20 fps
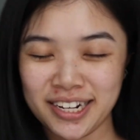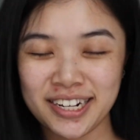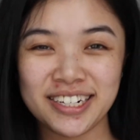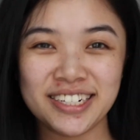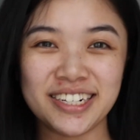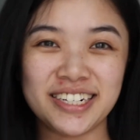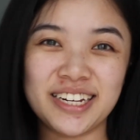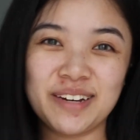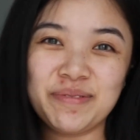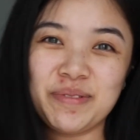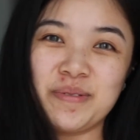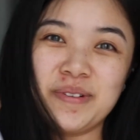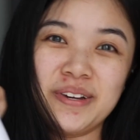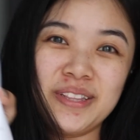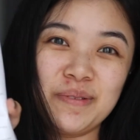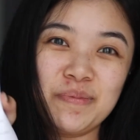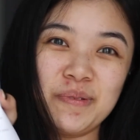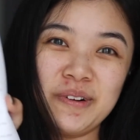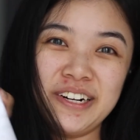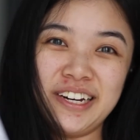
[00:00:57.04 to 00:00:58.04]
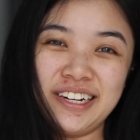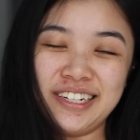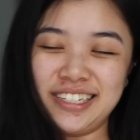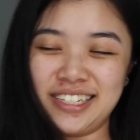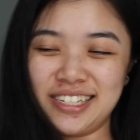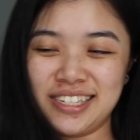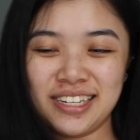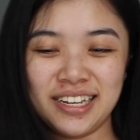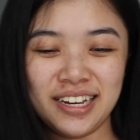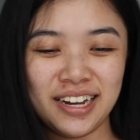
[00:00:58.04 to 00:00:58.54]
to tell me what their product
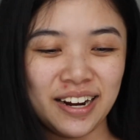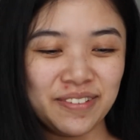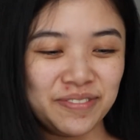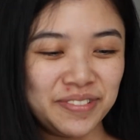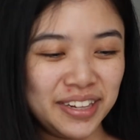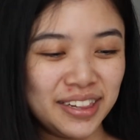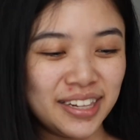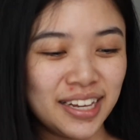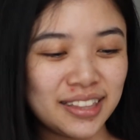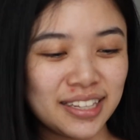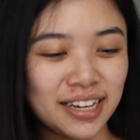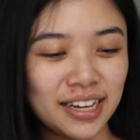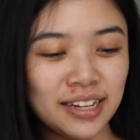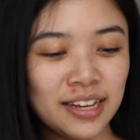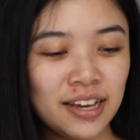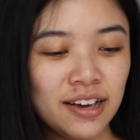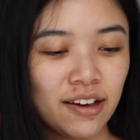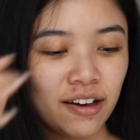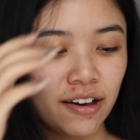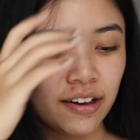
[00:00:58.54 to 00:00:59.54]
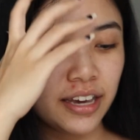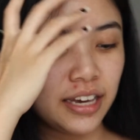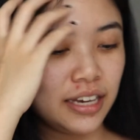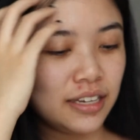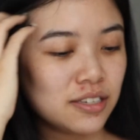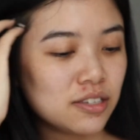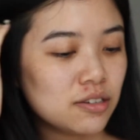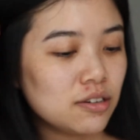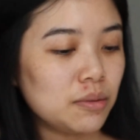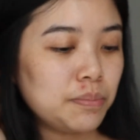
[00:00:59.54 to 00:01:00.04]
is. I really like that. Okay,
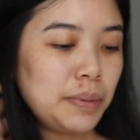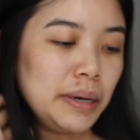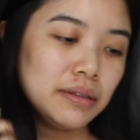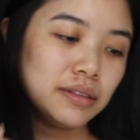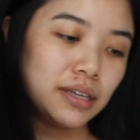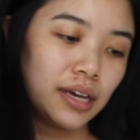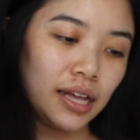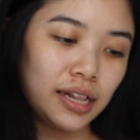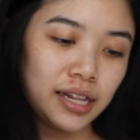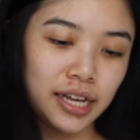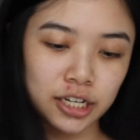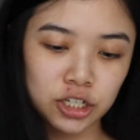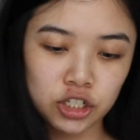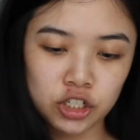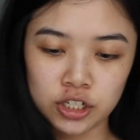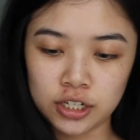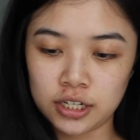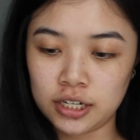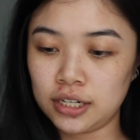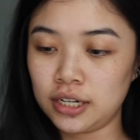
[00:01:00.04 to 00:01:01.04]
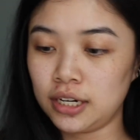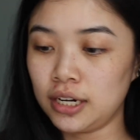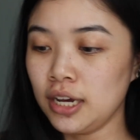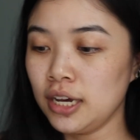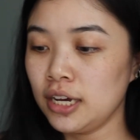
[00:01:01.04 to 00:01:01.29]
so about the collection.